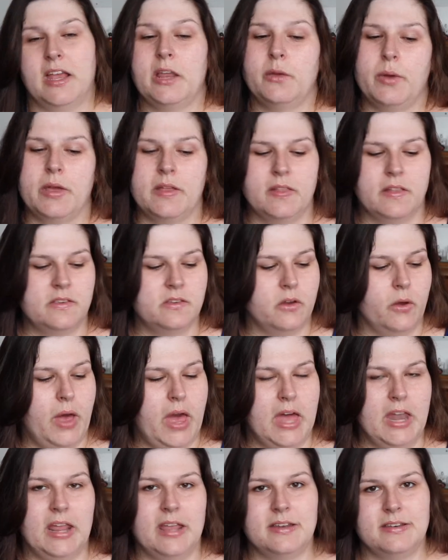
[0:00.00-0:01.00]
Anyway, let's go
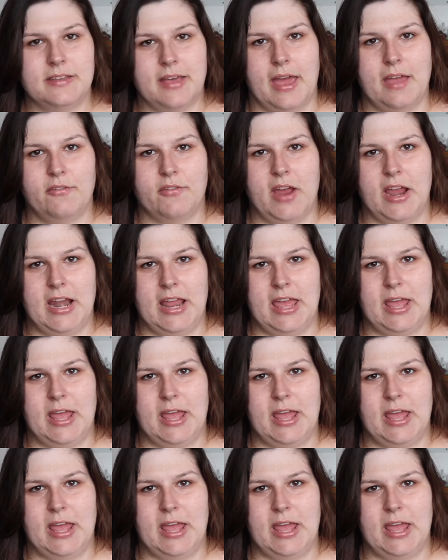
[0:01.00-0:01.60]
ahead and dive right